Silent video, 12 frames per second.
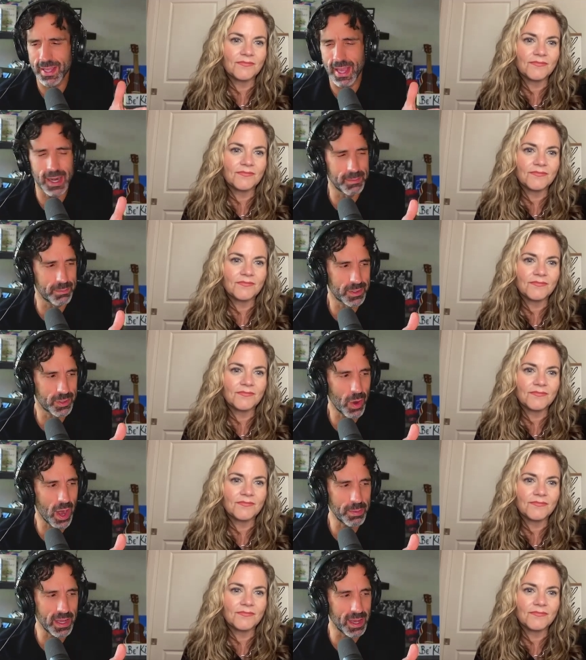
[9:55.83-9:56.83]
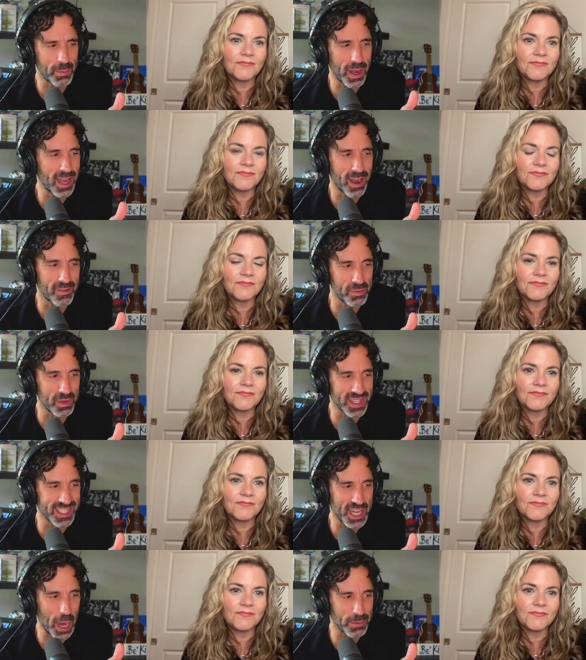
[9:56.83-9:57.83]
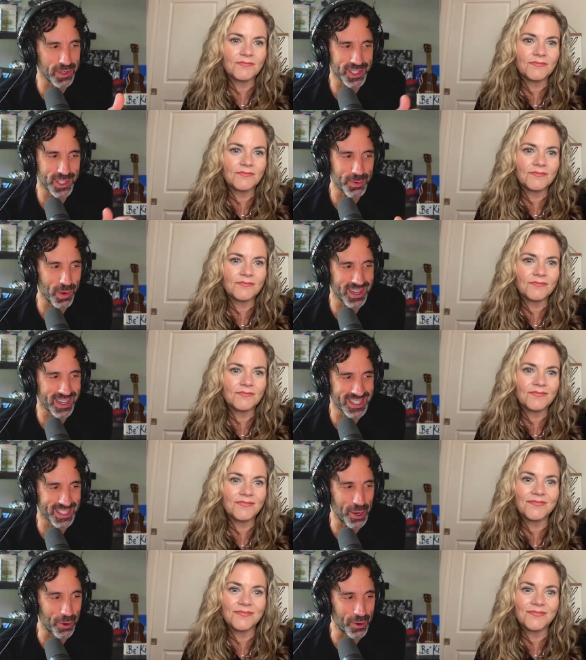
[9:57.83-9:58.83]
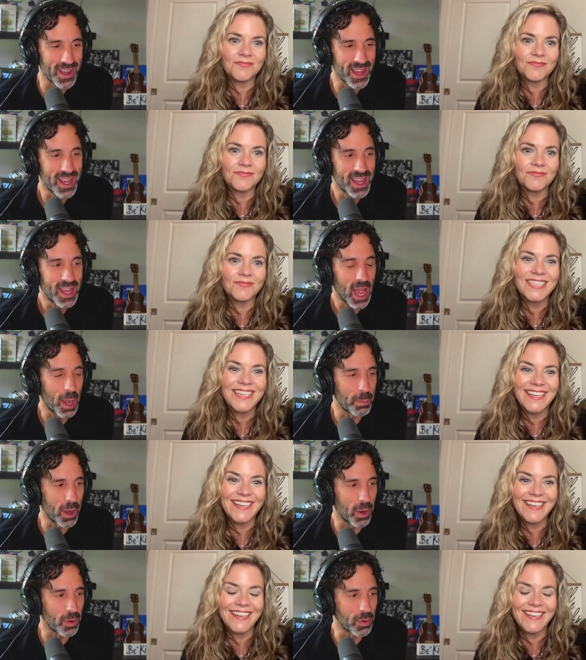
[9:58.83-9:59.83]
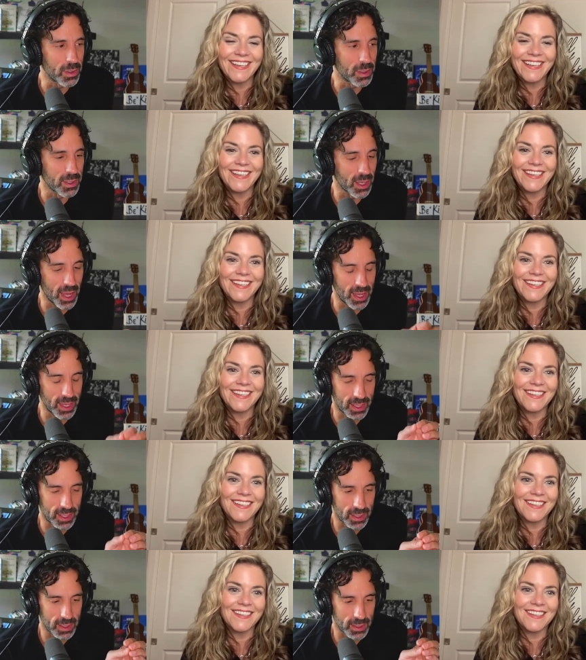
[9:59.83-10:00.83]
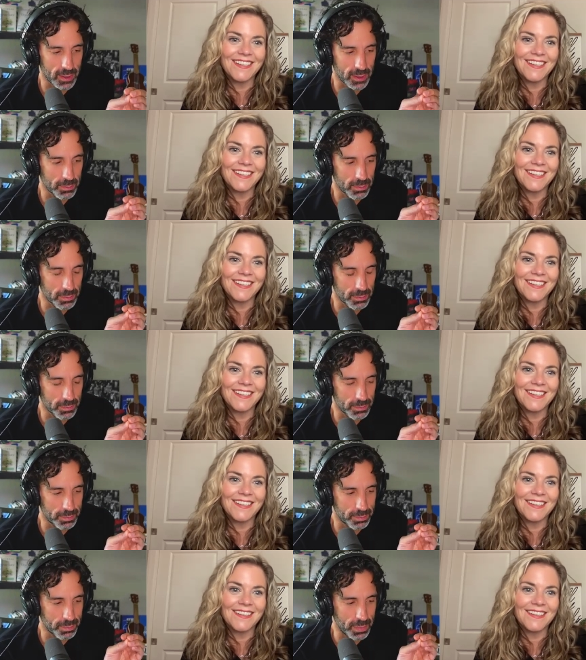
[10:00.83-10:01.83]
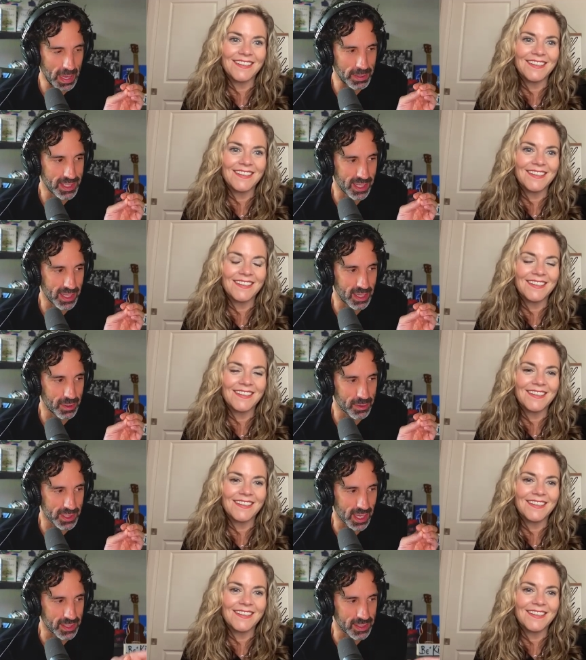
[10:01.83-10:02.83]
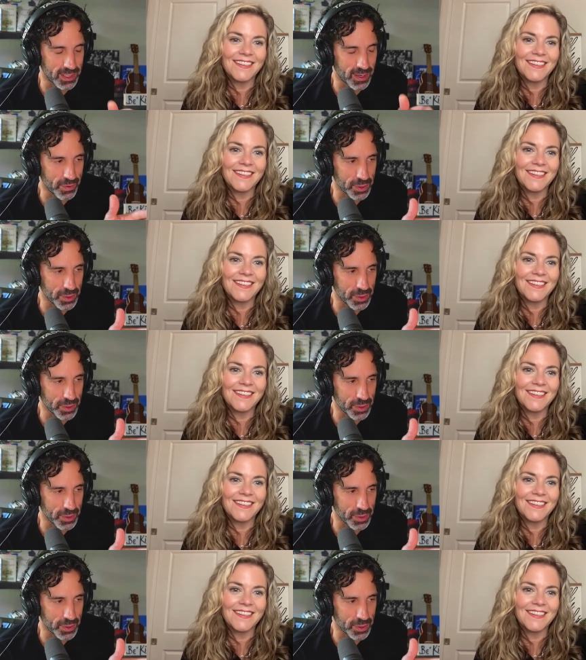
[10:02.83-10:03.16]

Speaker 1: and correct me, it might not even be in this chapter. I swear it is about like basically it was like the difference